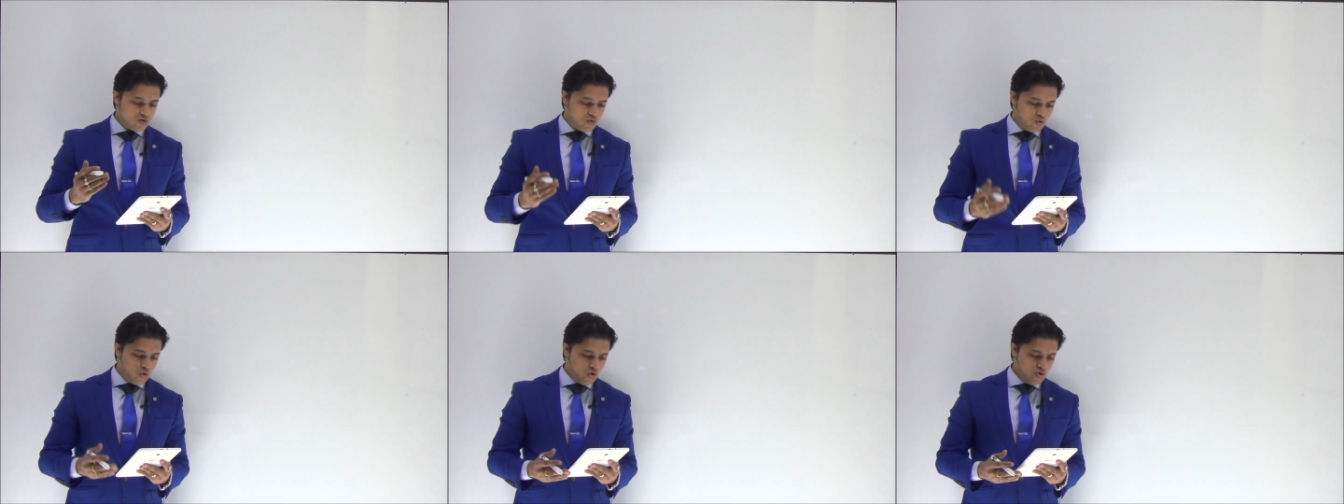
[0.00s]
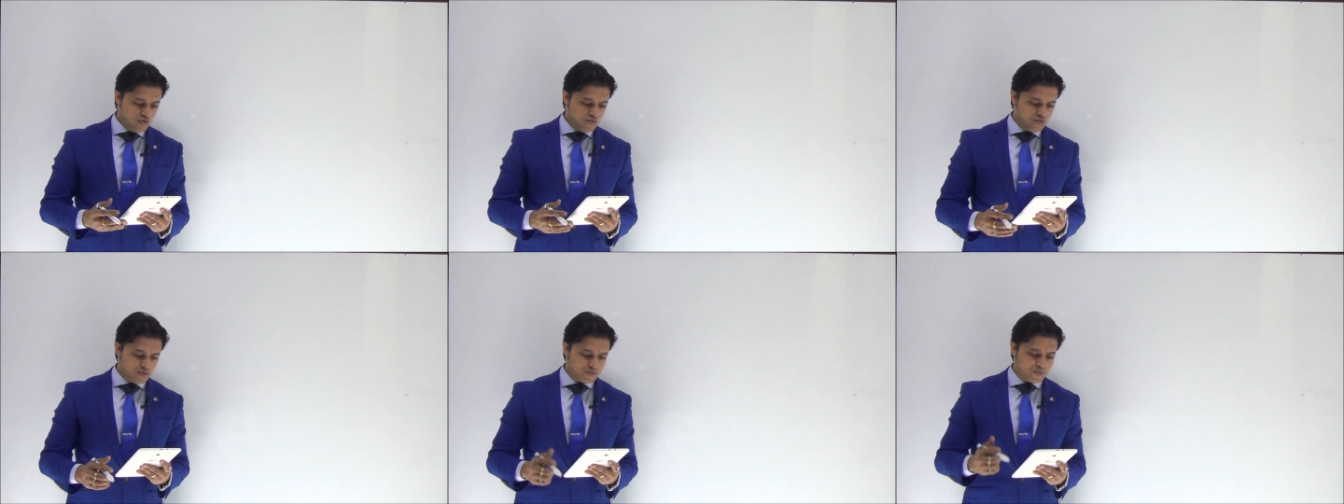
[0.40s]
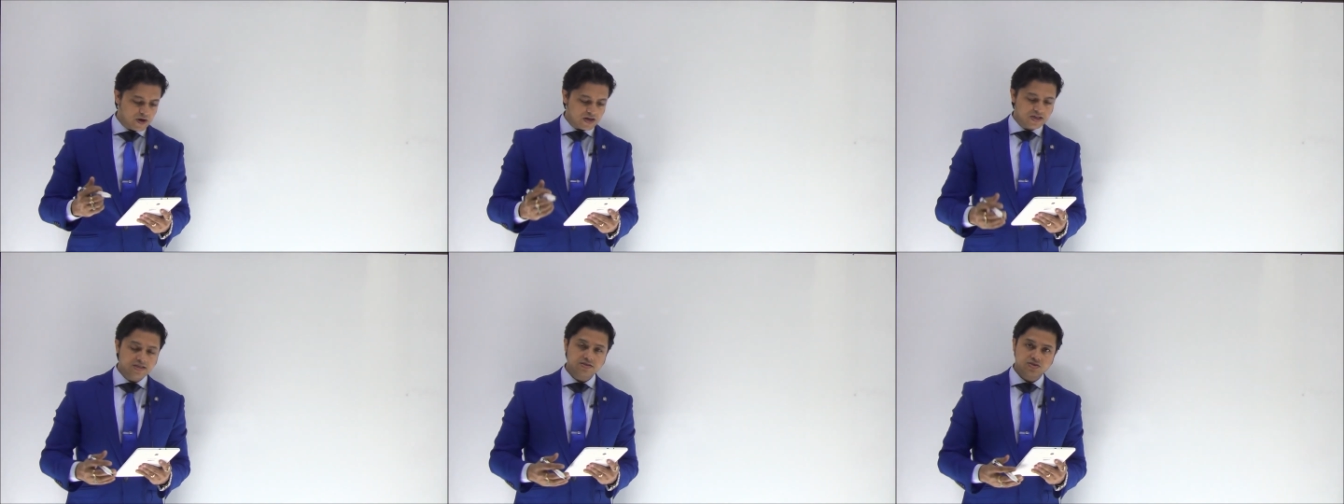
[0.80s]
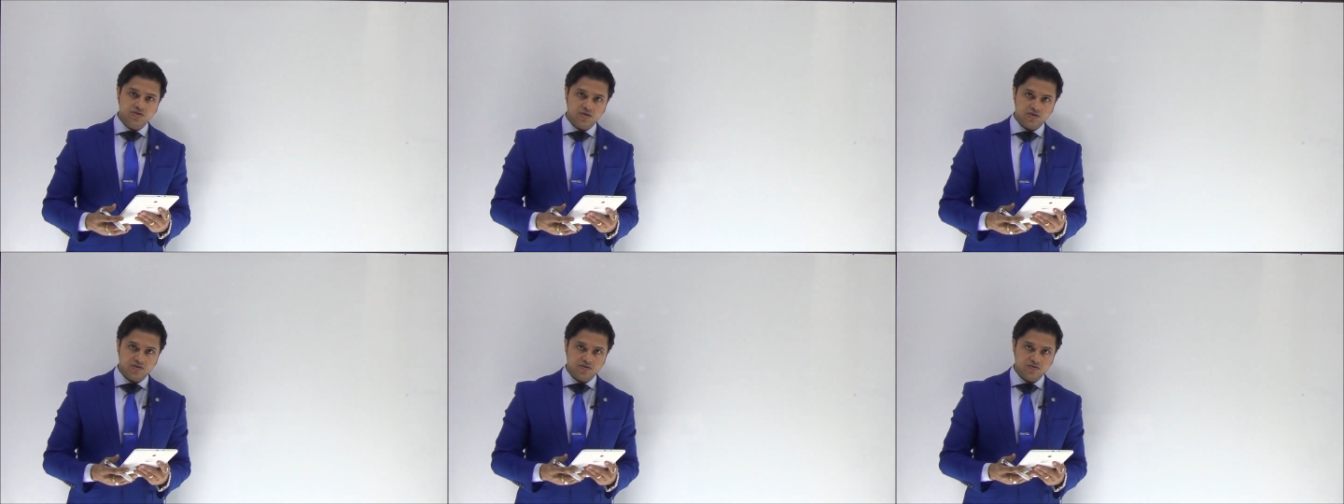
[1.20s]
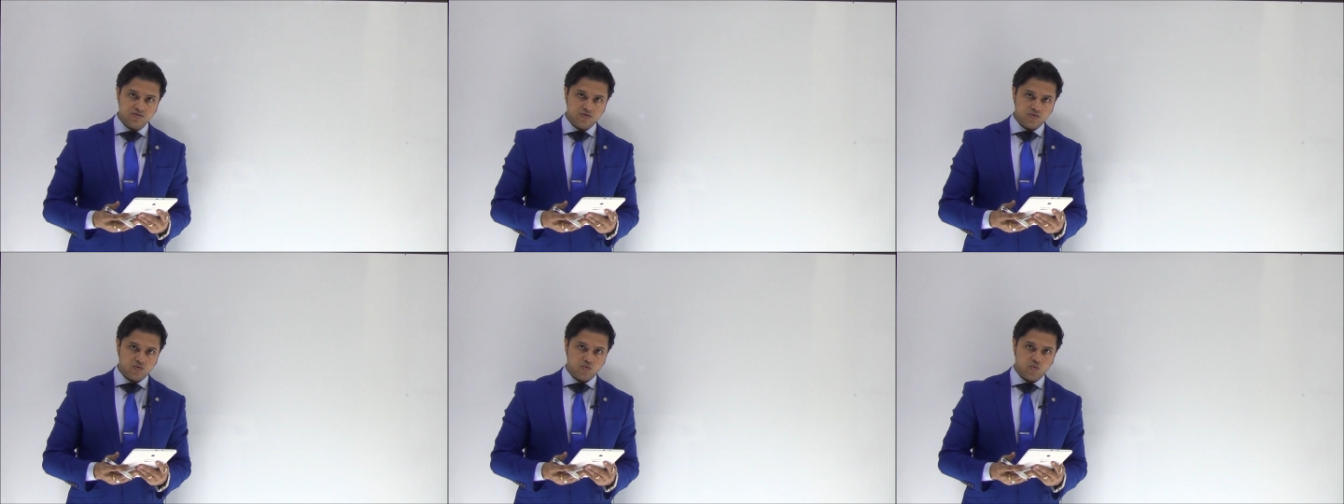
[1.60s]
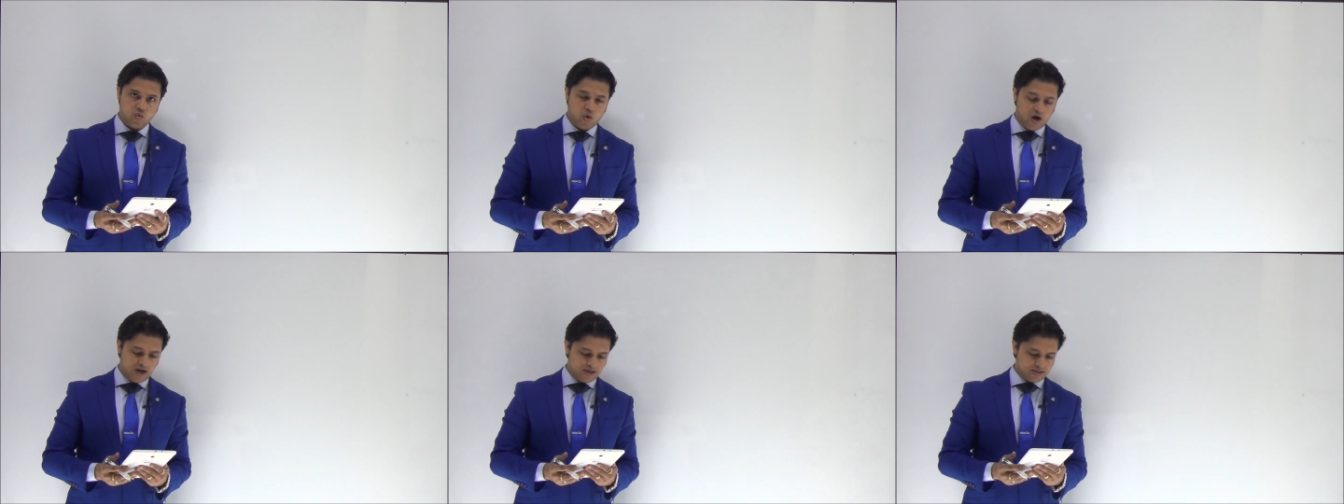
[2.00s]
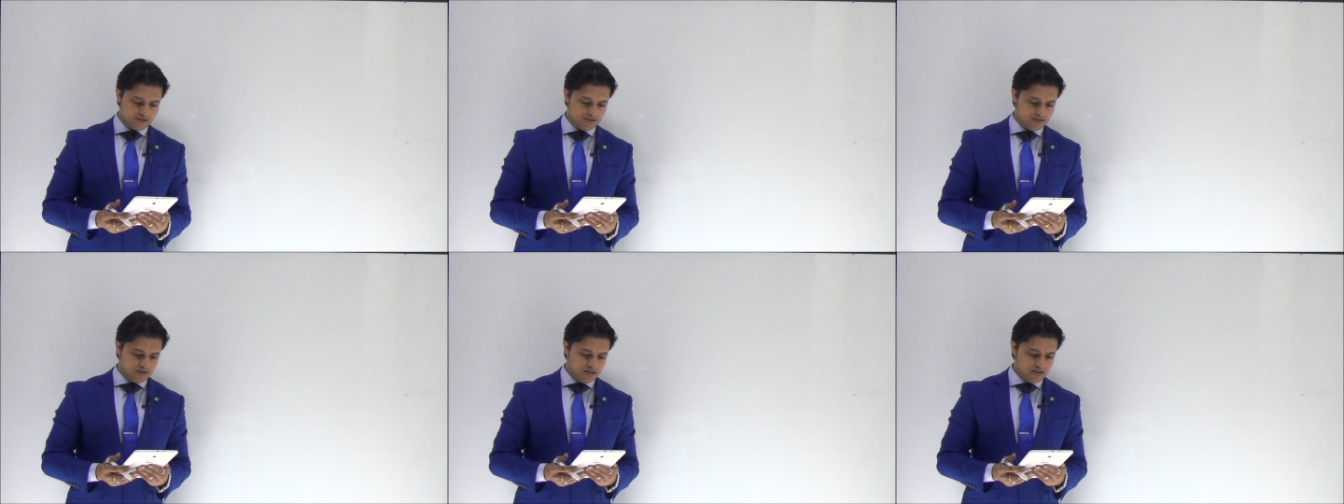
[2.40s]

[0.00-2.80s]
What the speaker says: Wolf-Parkinson White